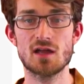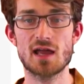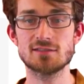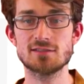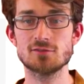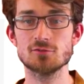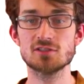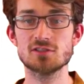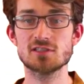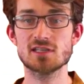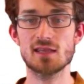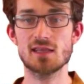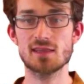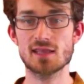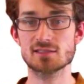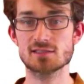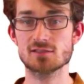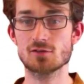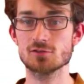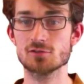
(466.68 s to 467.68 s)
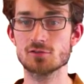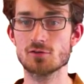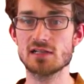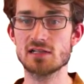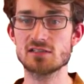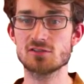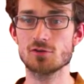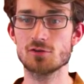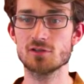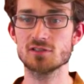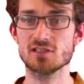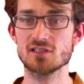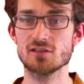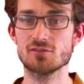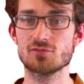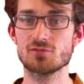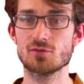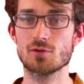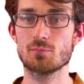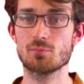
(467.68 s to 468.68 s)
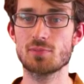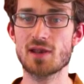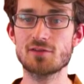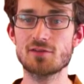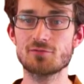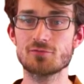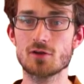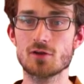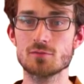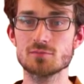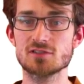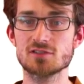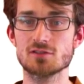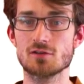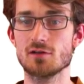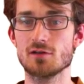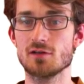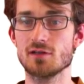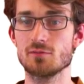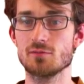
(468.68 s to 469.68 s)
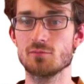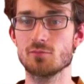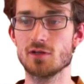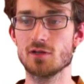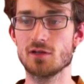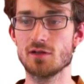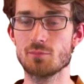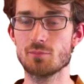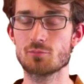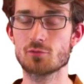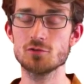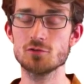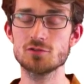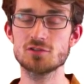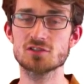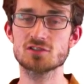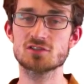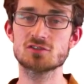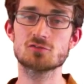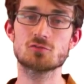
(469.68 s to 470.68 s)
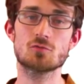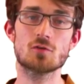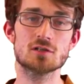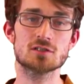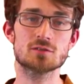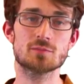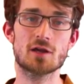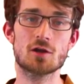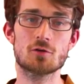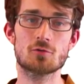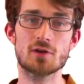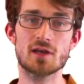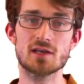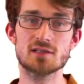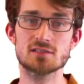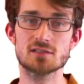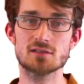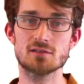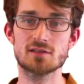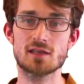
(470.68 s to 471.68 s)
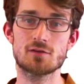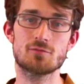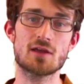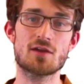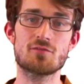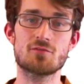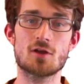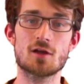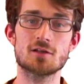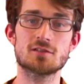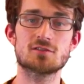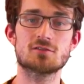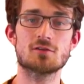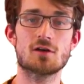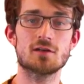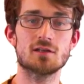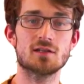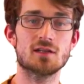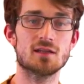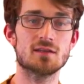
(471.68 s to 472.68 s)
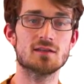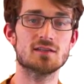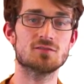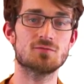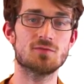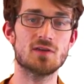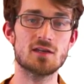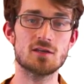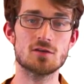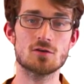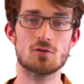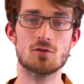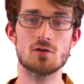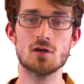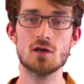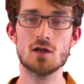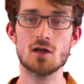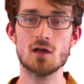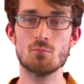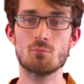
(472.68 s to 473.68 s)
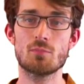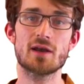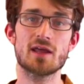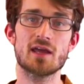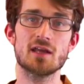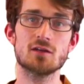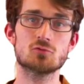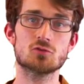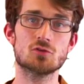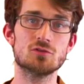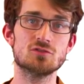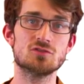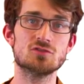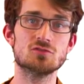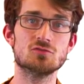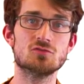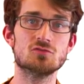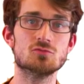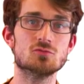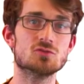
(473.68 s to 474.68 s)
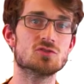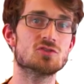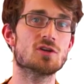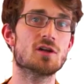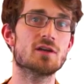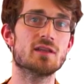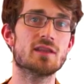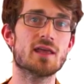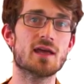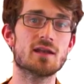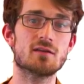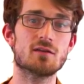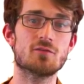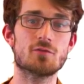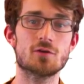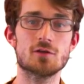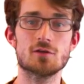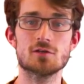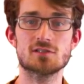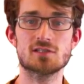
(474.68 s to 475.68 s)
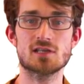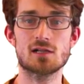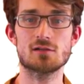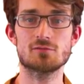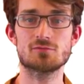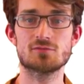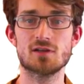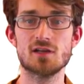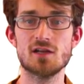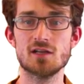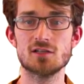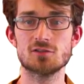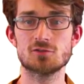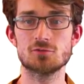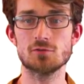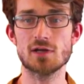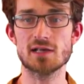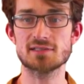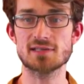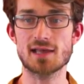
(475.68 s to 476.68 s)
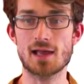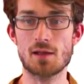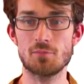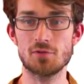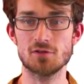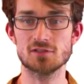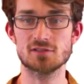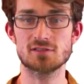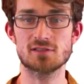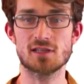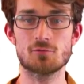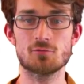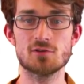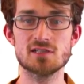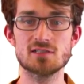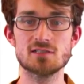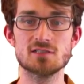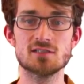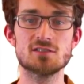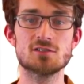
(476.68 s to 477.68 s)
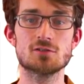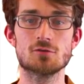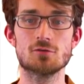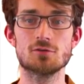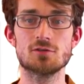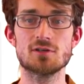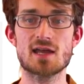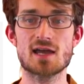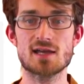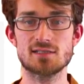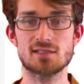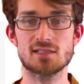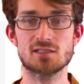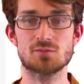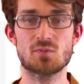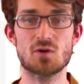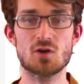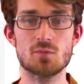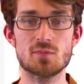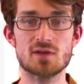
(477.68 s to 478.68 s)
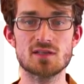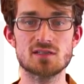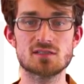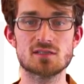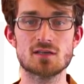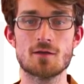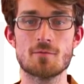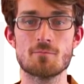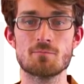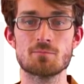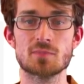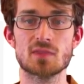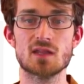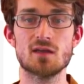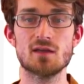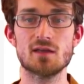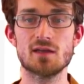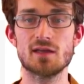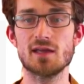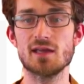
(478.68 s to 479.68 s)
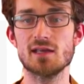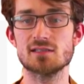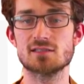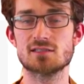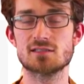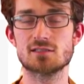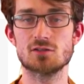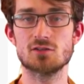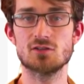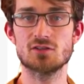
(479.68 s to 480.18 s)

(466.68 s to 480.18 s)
I should say there's also alternative platforms or approaches to quantum error correction that we have not studied in this video, but I encourage you to study that for yourself. 2 examples that recently showed nice experiments is